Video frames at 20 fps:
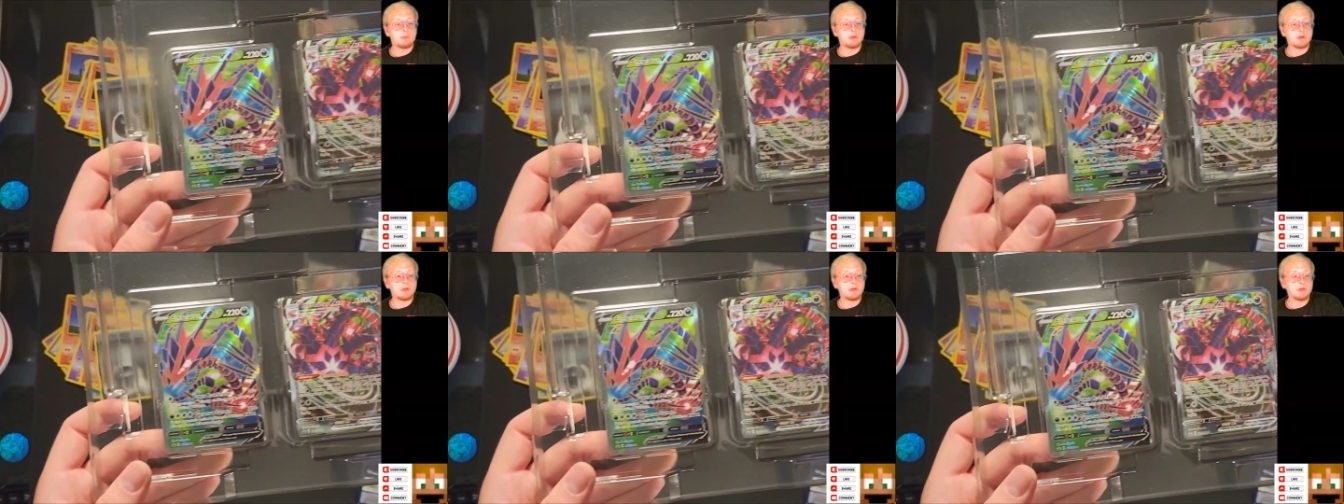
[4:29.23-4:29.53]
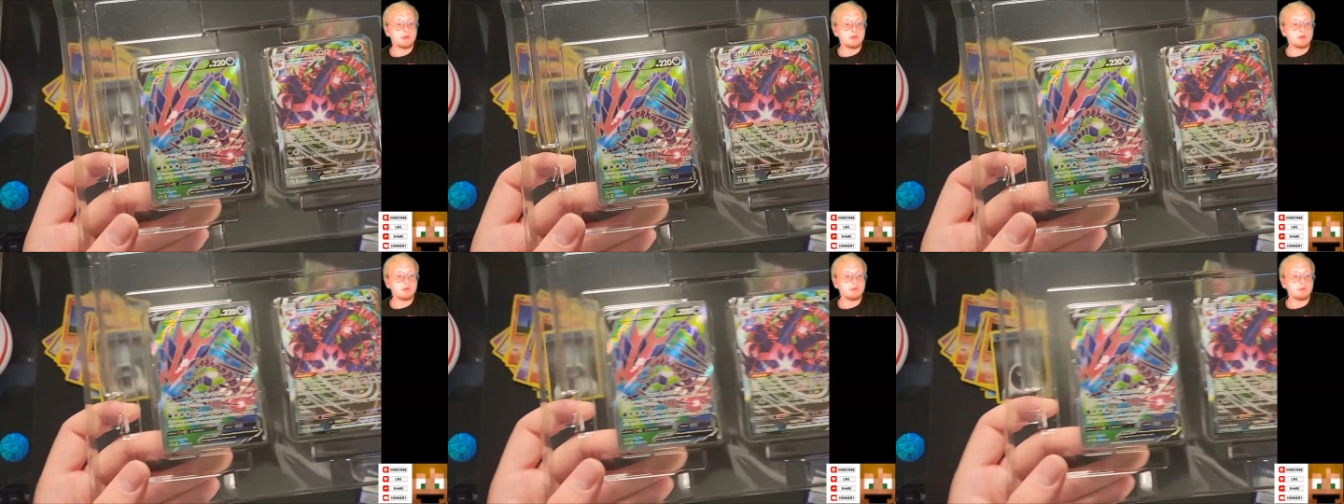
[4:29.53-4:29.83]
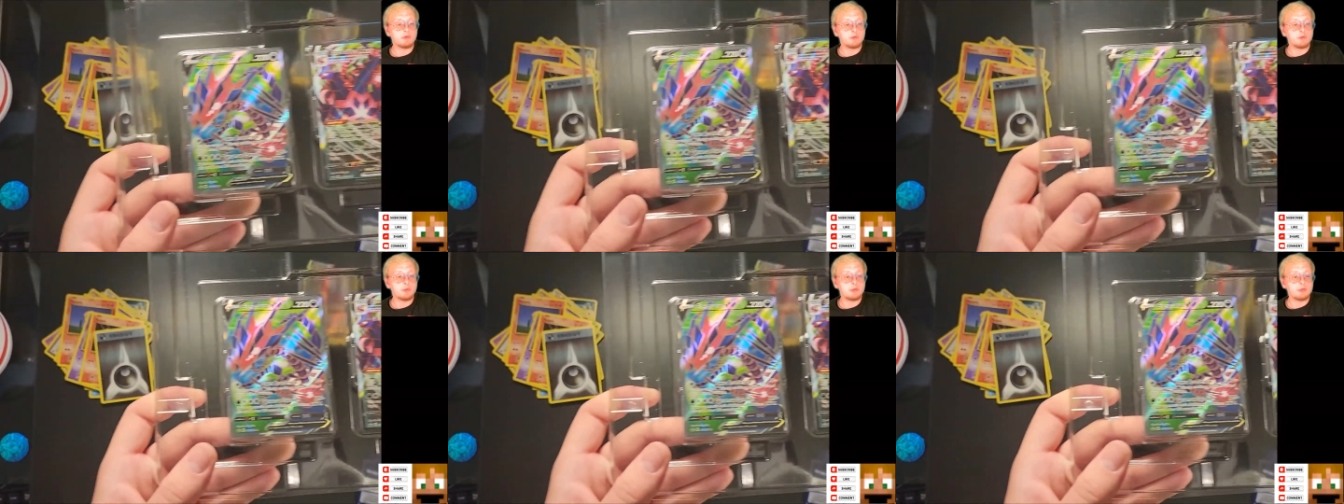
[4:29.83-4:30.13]
but here
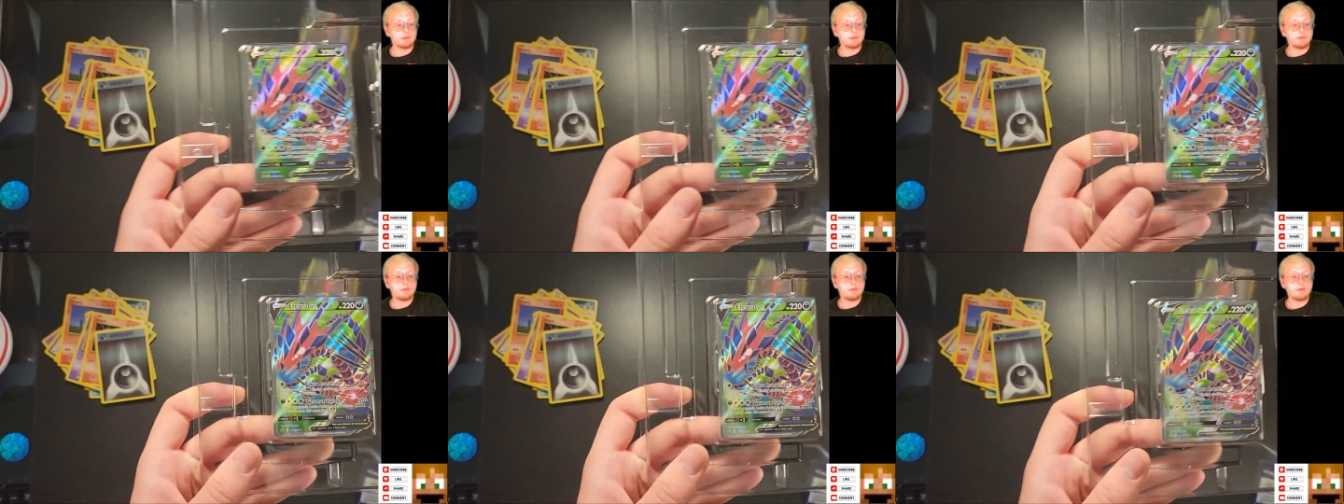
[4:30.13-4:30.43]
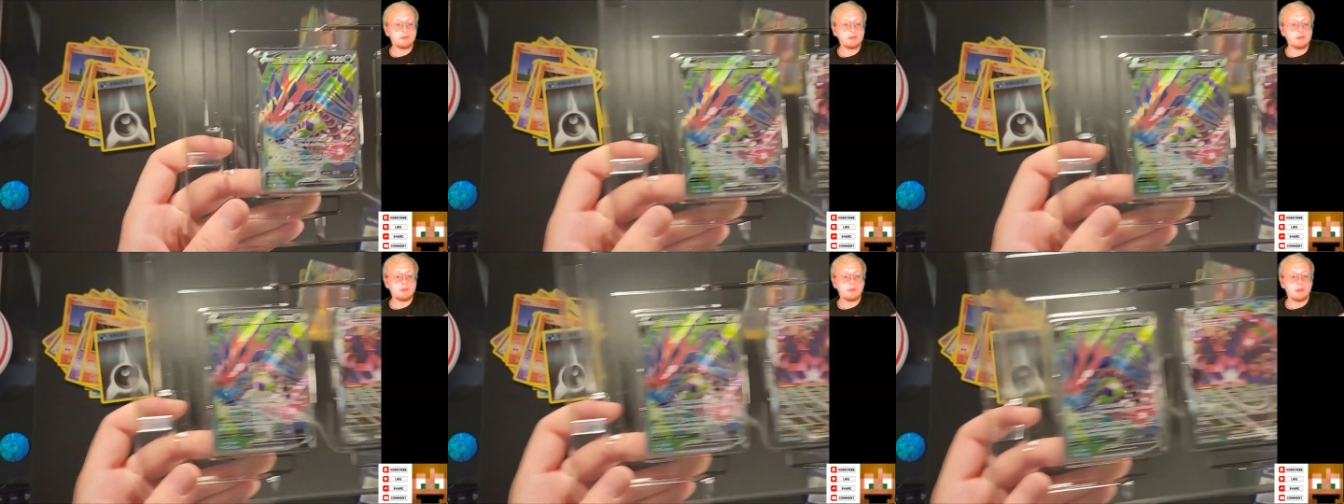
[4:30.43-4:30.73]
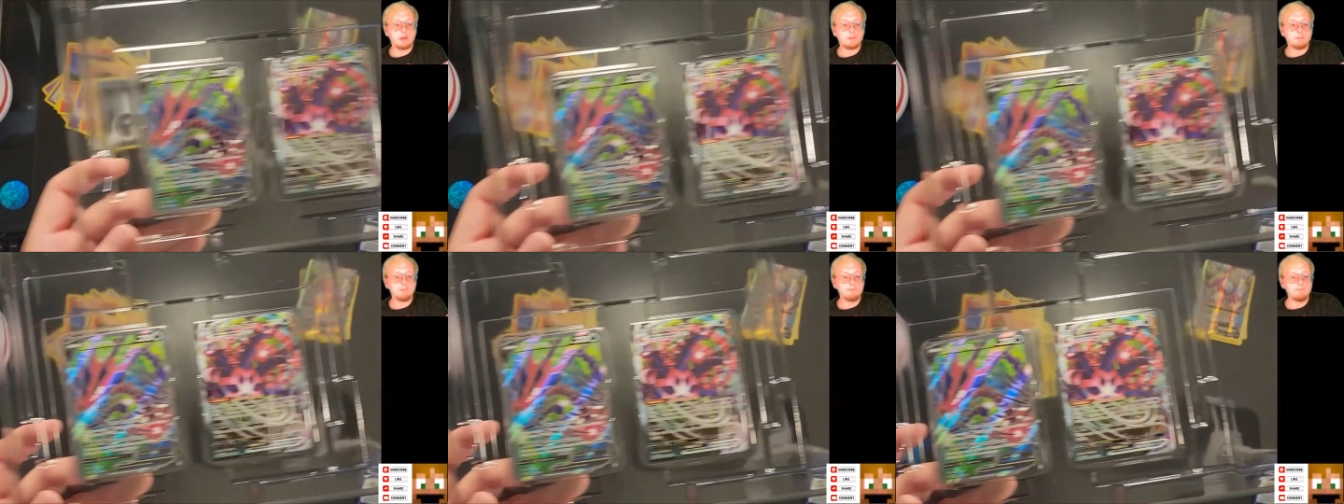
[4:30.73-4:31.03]
so you can see
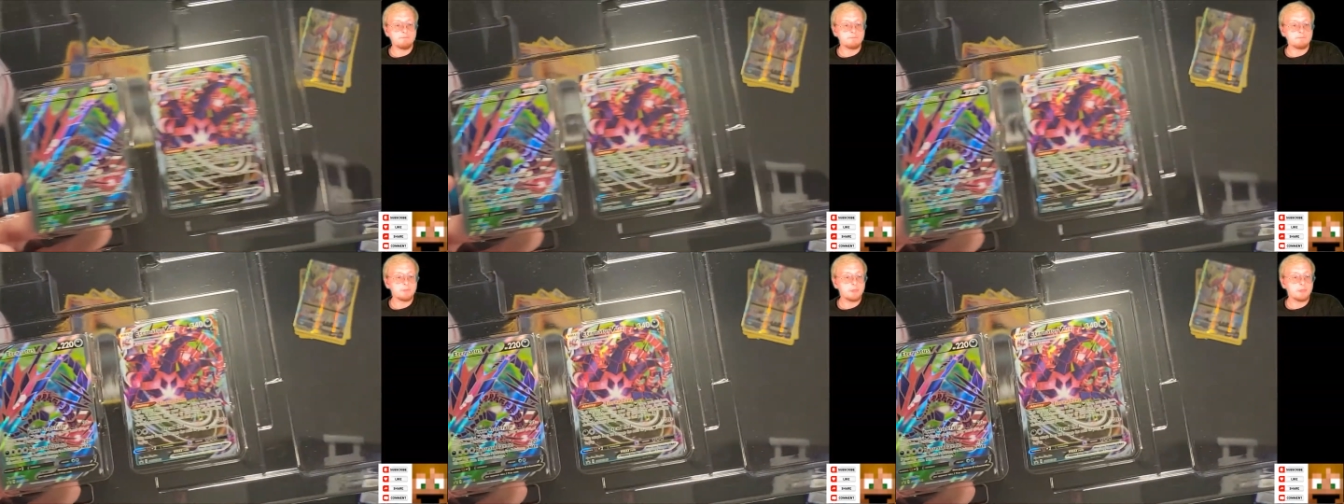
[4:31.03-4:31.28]
them